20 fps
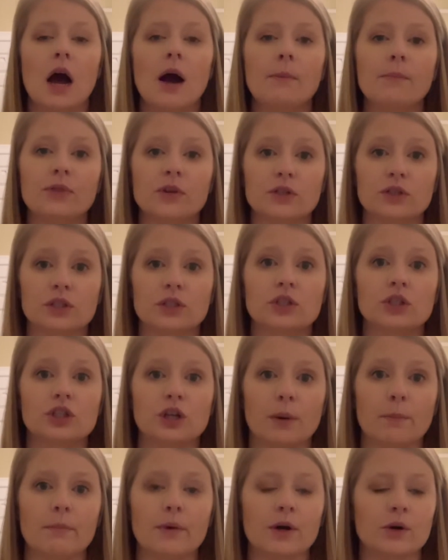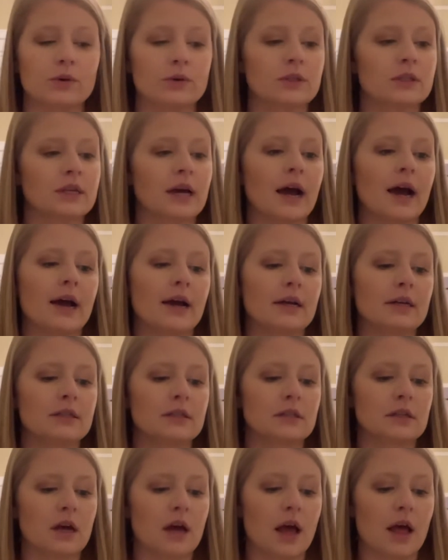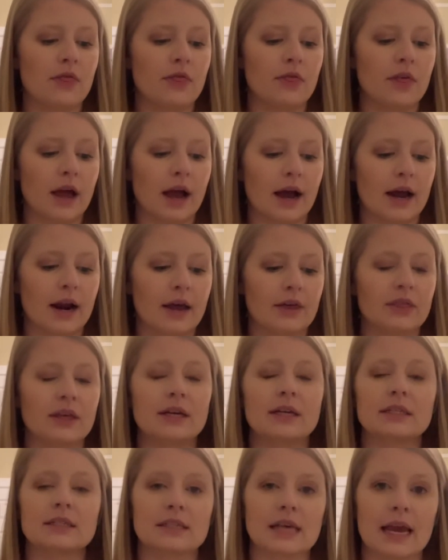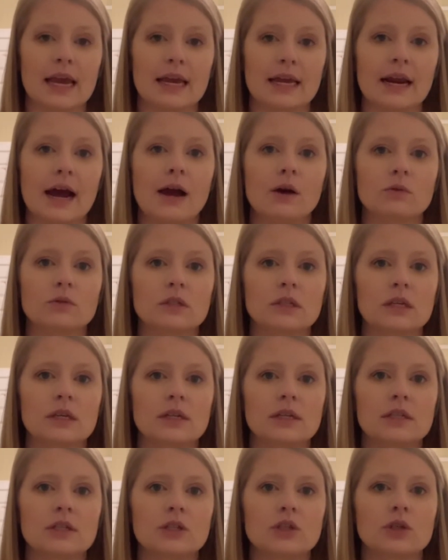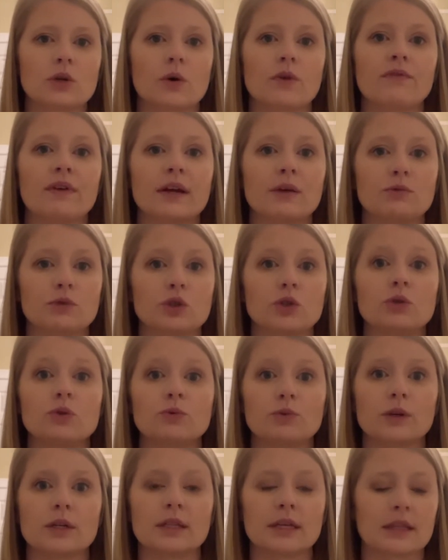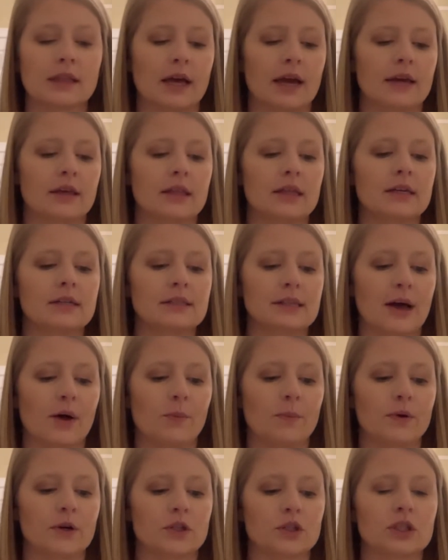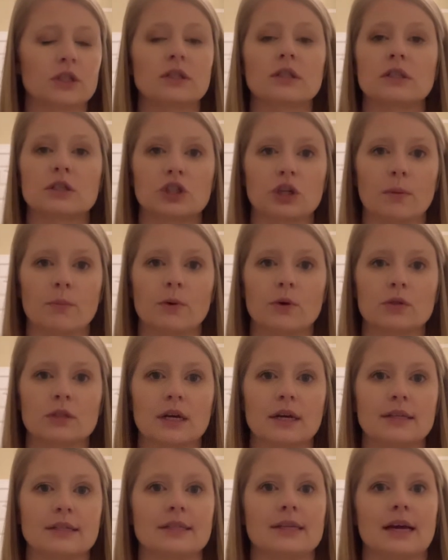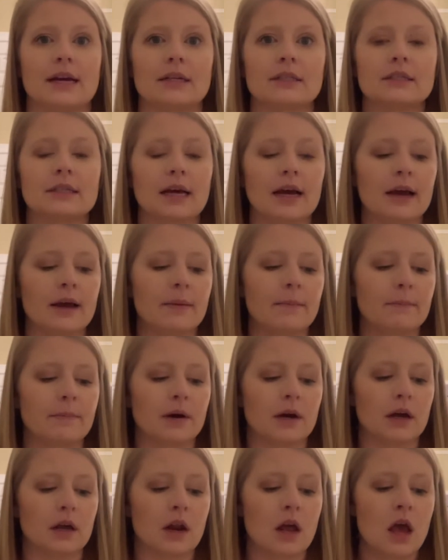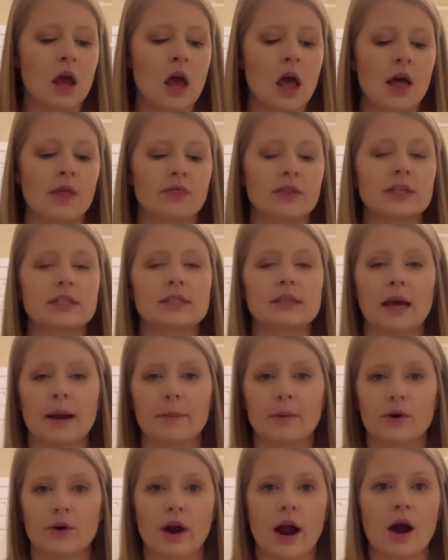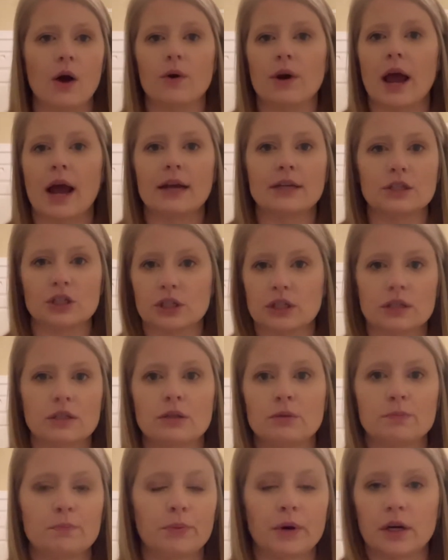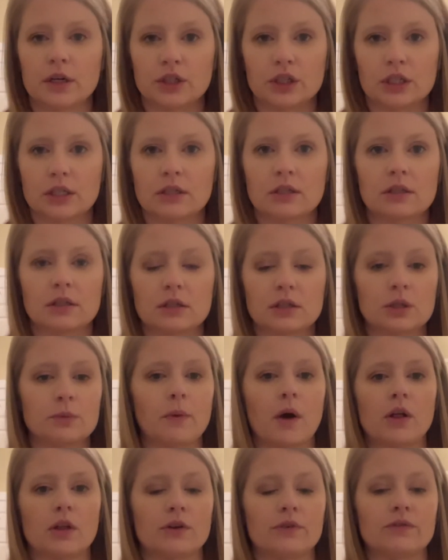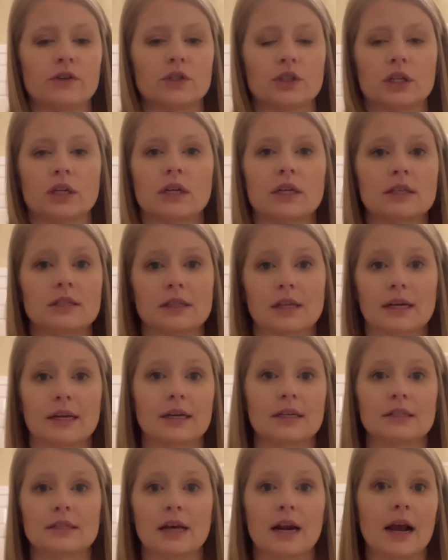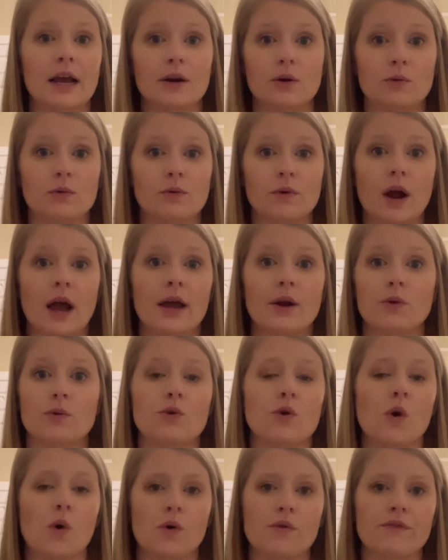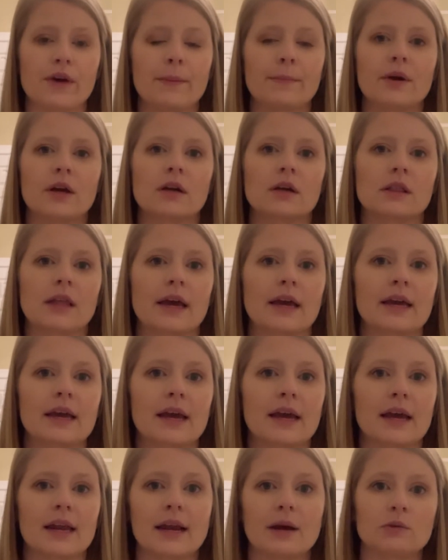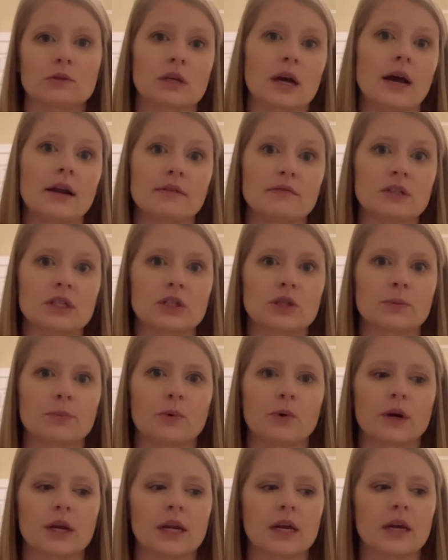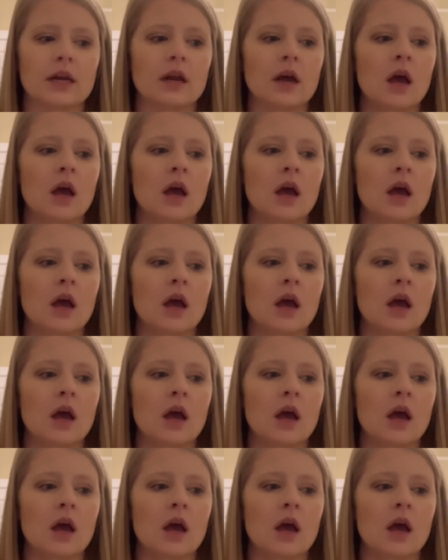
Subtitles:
There's a jumbo size that I think is 8 ounces. So if I do really like this, I'll purchase the jumbo size next time. But this time around, I just purchased the smaller version because, like I said, I don't know if I'm gonna like it, and I was kind of disappointed